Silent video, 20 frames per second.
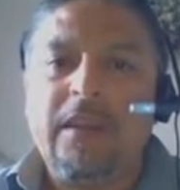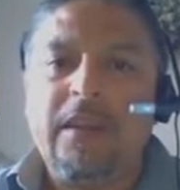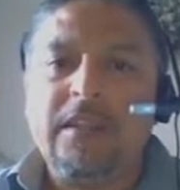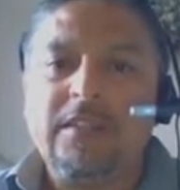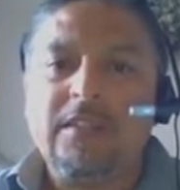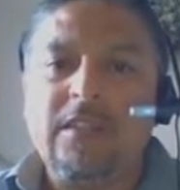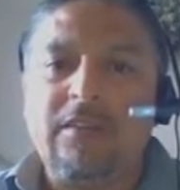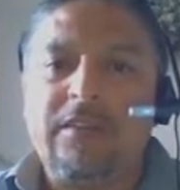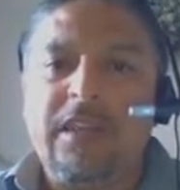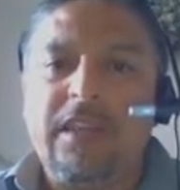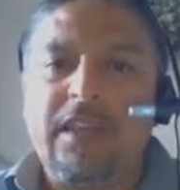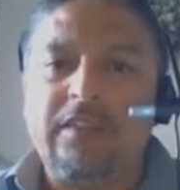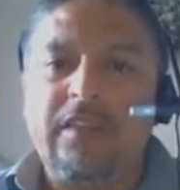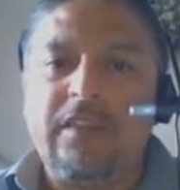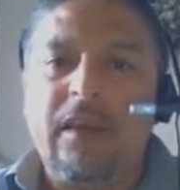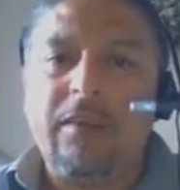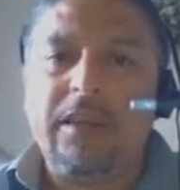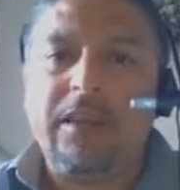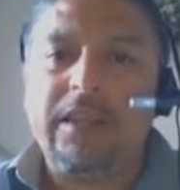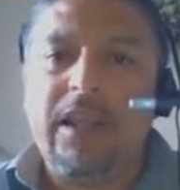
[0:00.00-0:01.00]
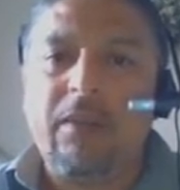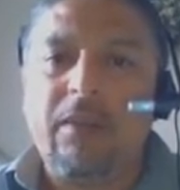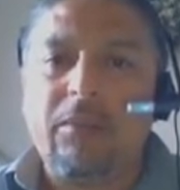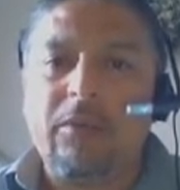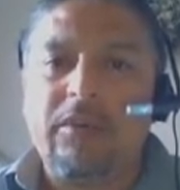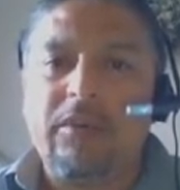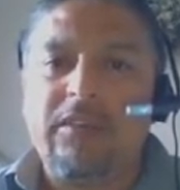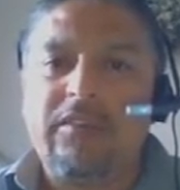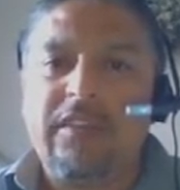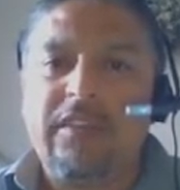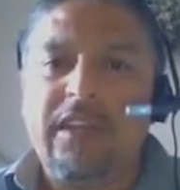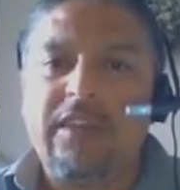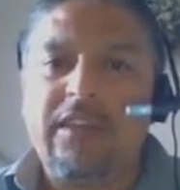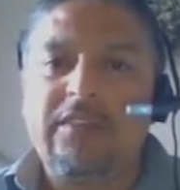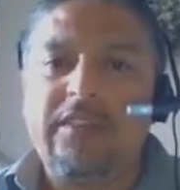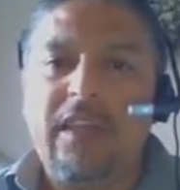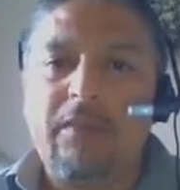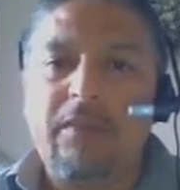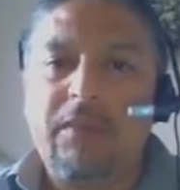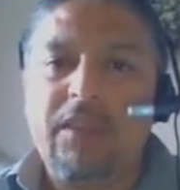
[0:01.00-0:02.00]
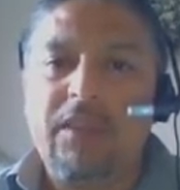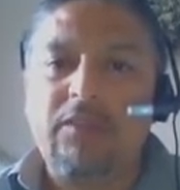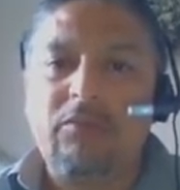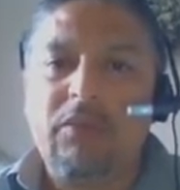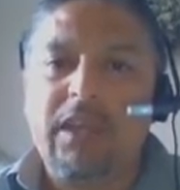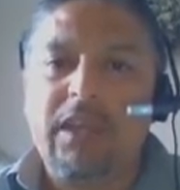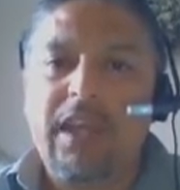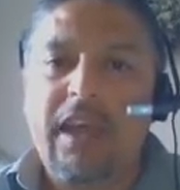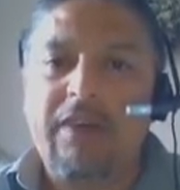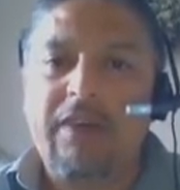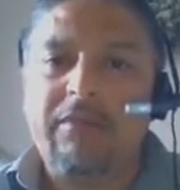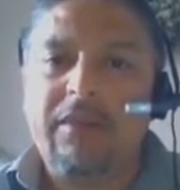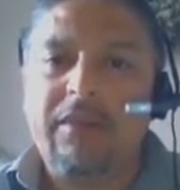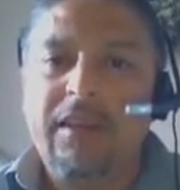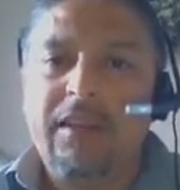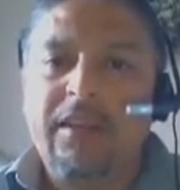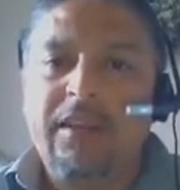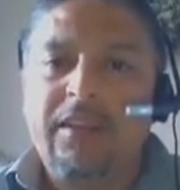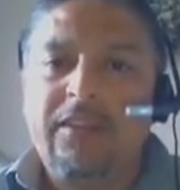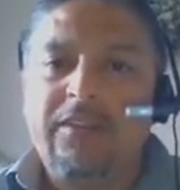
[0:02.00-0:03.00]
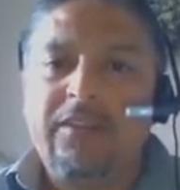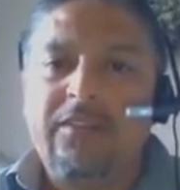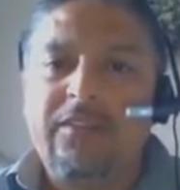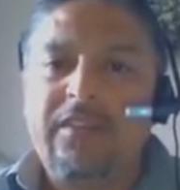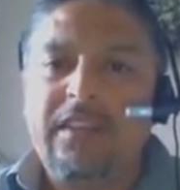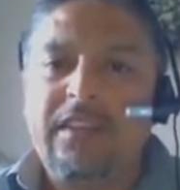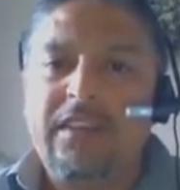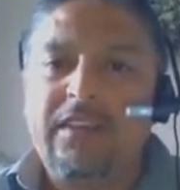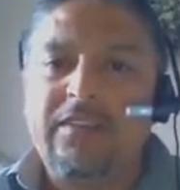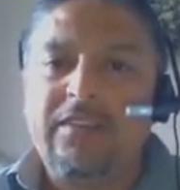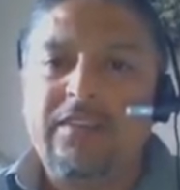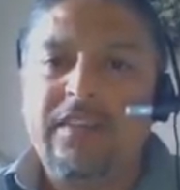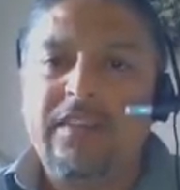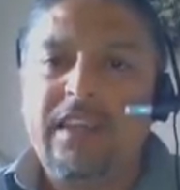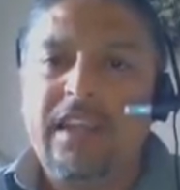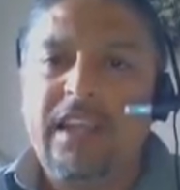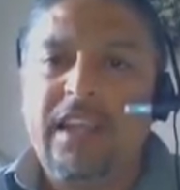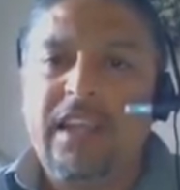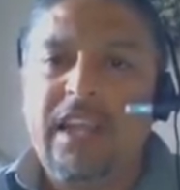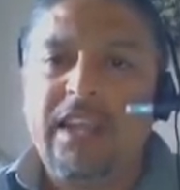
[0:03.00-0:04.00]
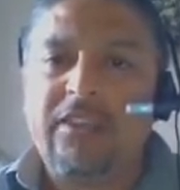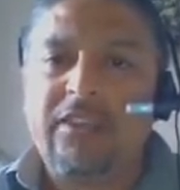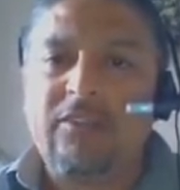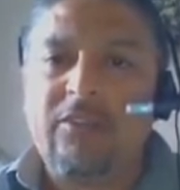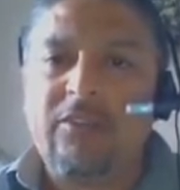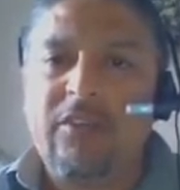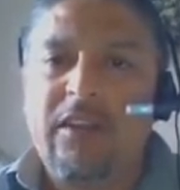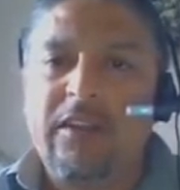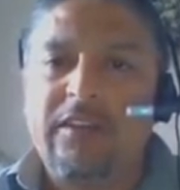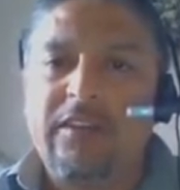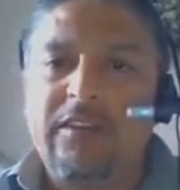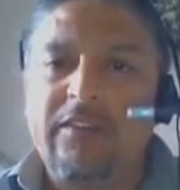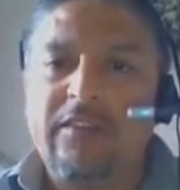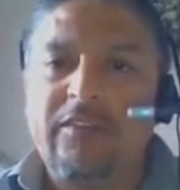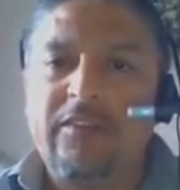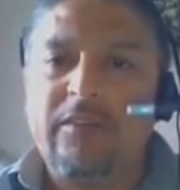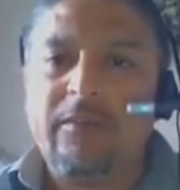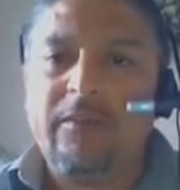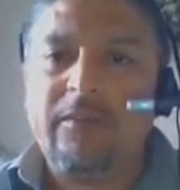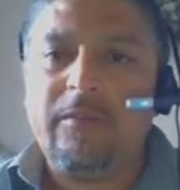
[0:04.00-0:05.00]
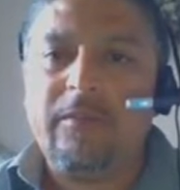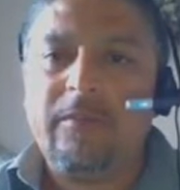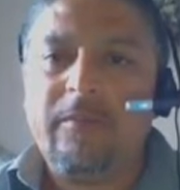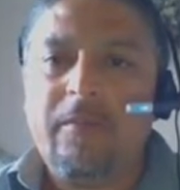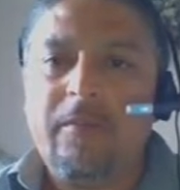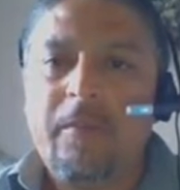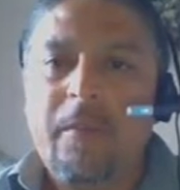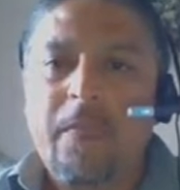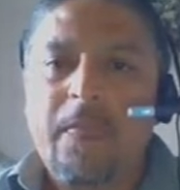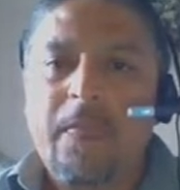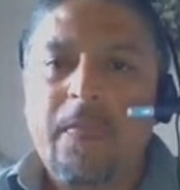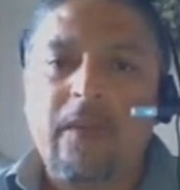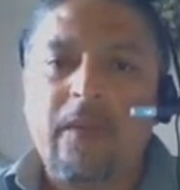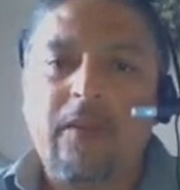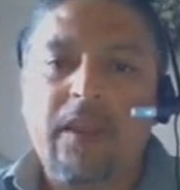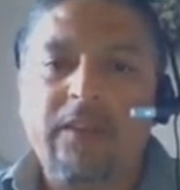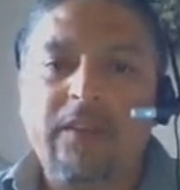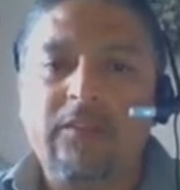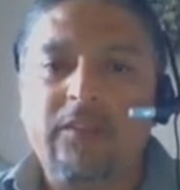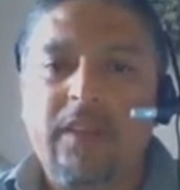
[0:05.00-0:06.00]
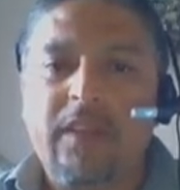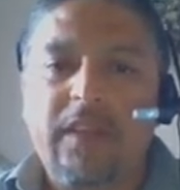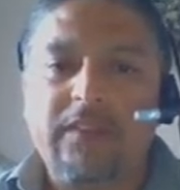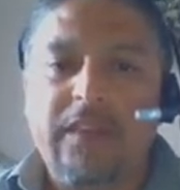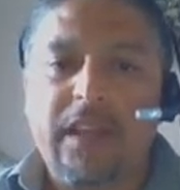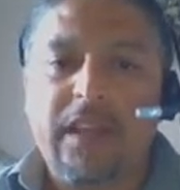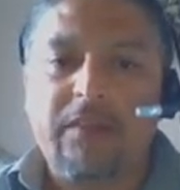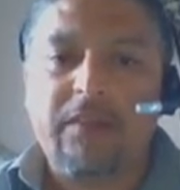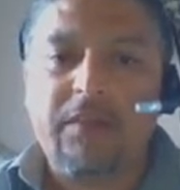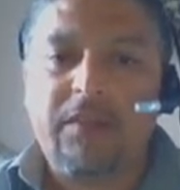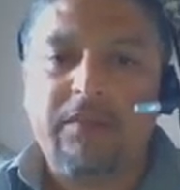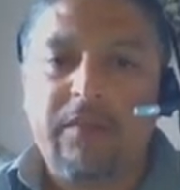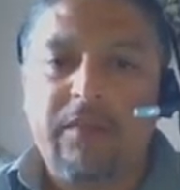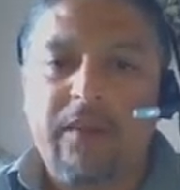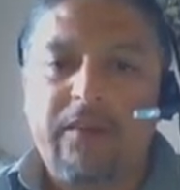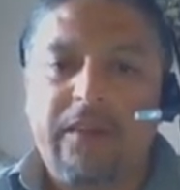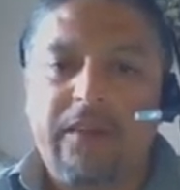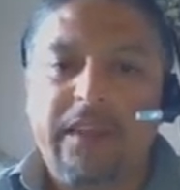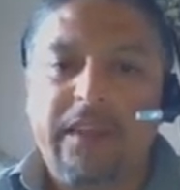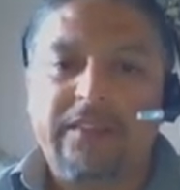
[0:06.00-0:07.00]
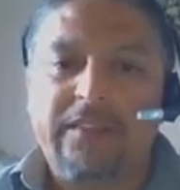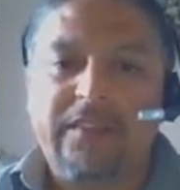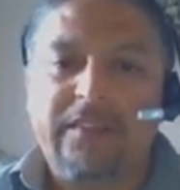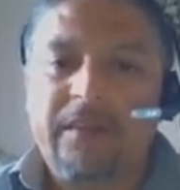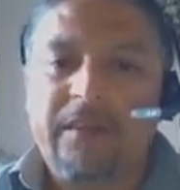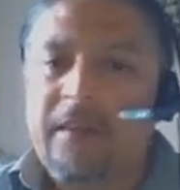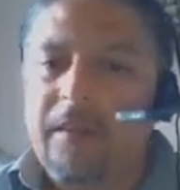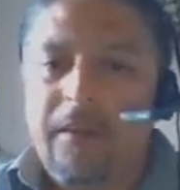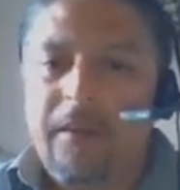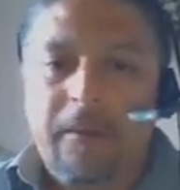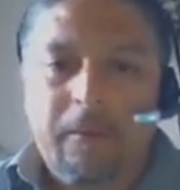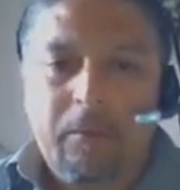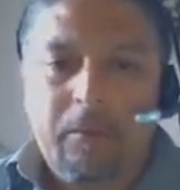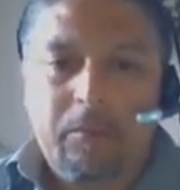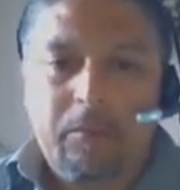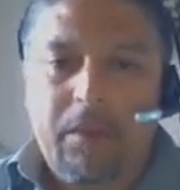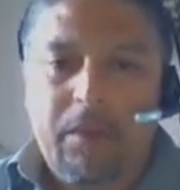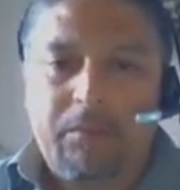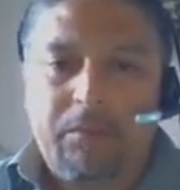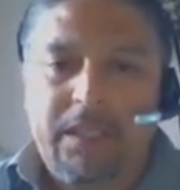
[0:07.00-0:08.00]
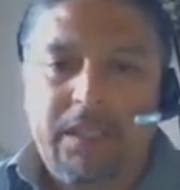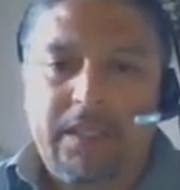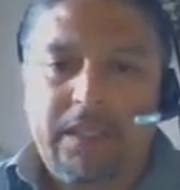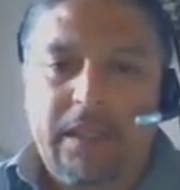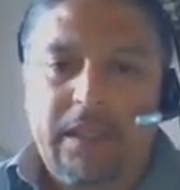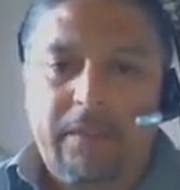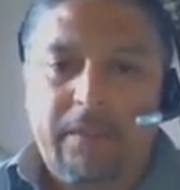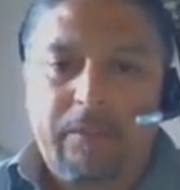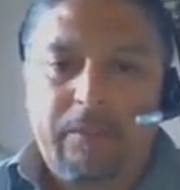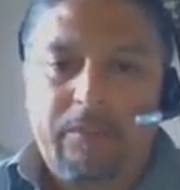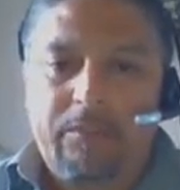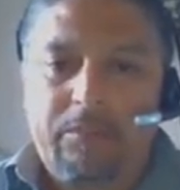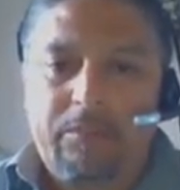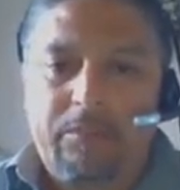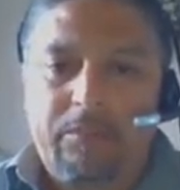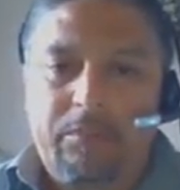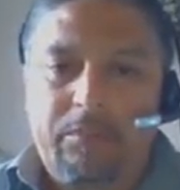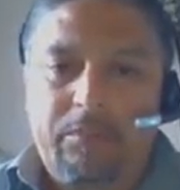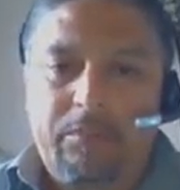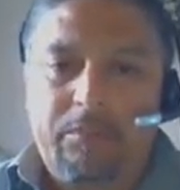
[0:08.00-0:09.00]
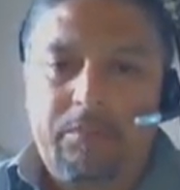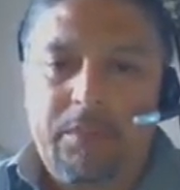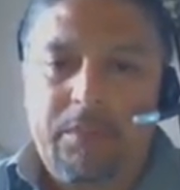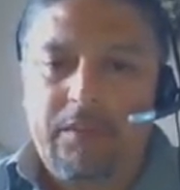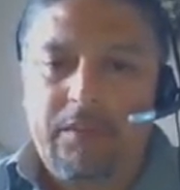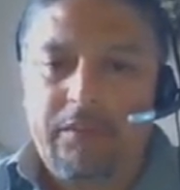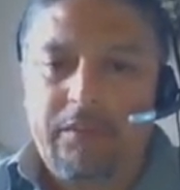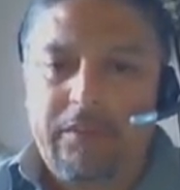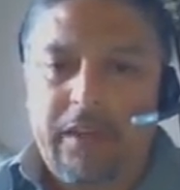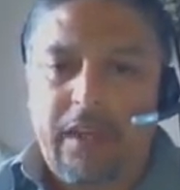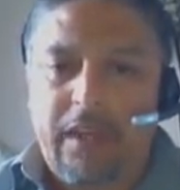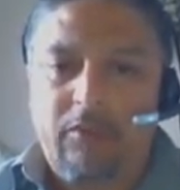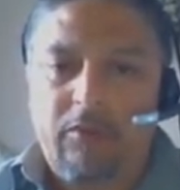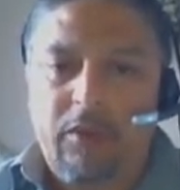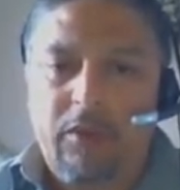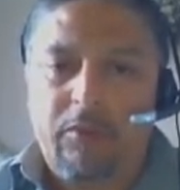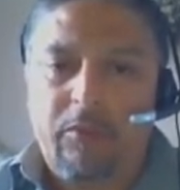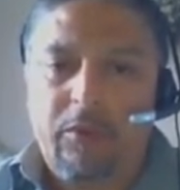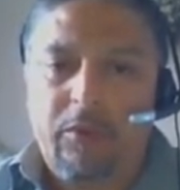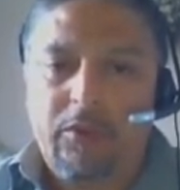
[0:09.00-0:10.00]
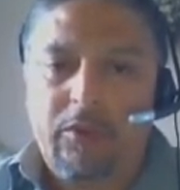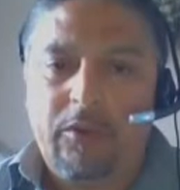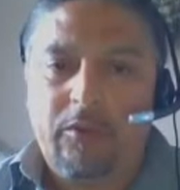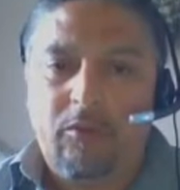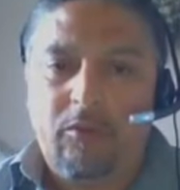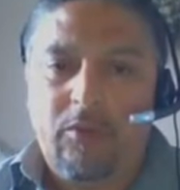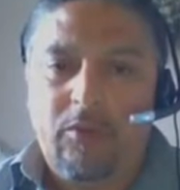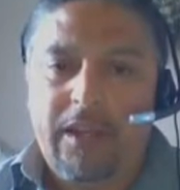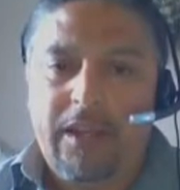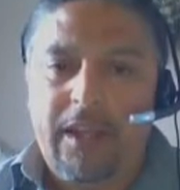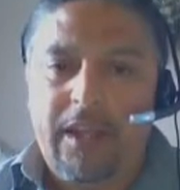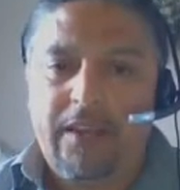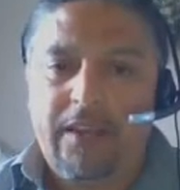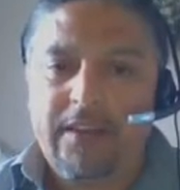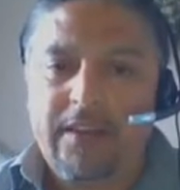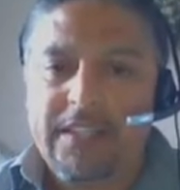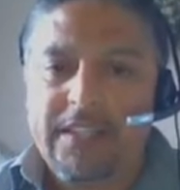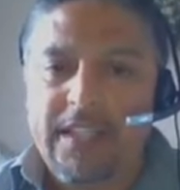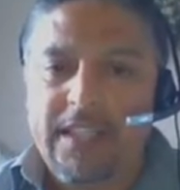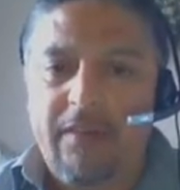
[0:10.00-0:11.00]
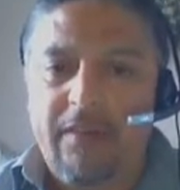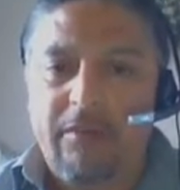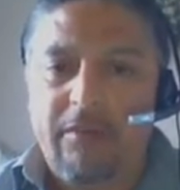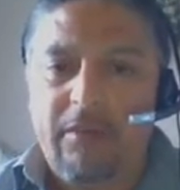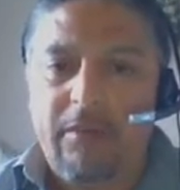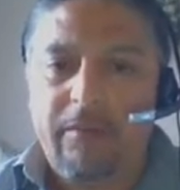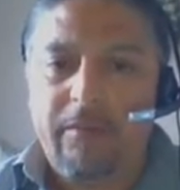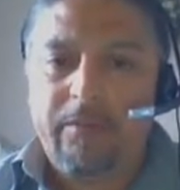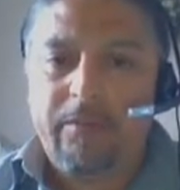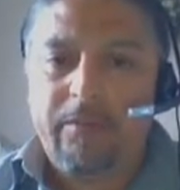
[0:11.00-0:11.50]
So if the atomic number is 6, that means we have 6 electrons. Right? So that's going to be very easy. Papita. Piece of cake. We put 1 energy level.